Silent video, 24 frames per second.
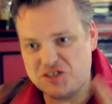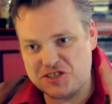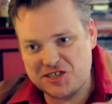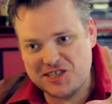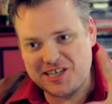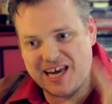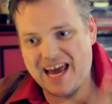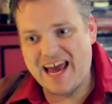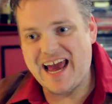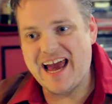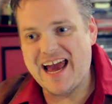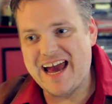and
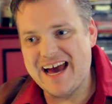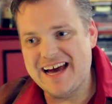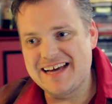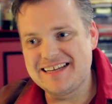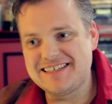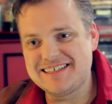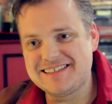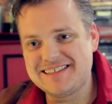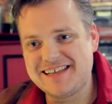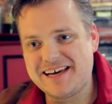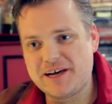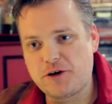
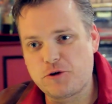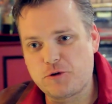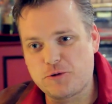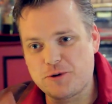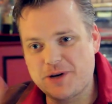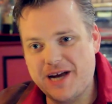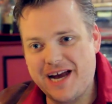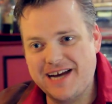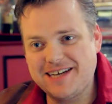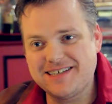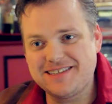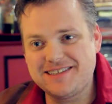scanned, and they
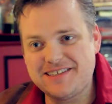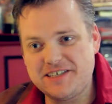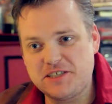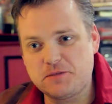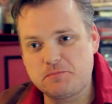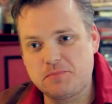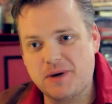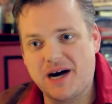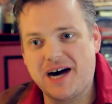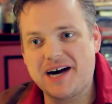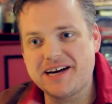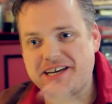created
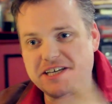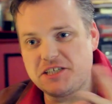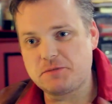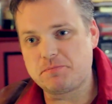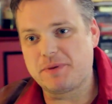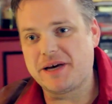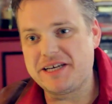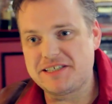these bodies